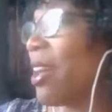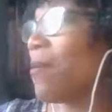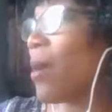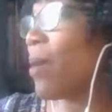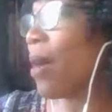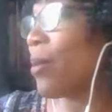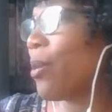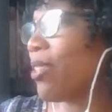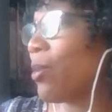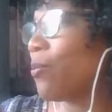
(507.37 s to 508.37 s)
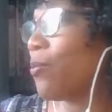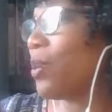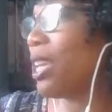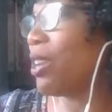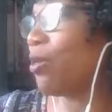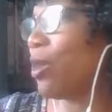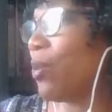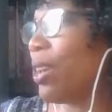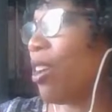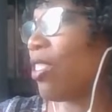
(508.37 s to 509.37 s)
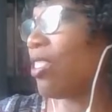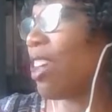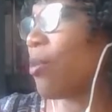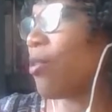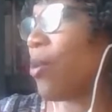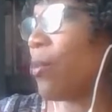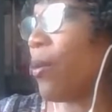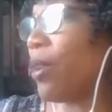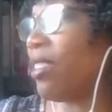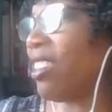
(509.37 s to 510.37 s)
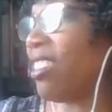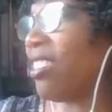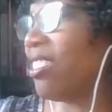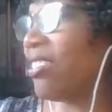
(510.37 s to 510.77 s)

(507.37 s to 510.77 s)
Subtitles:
My mama puts a pink ribbon on the top of my ponytail.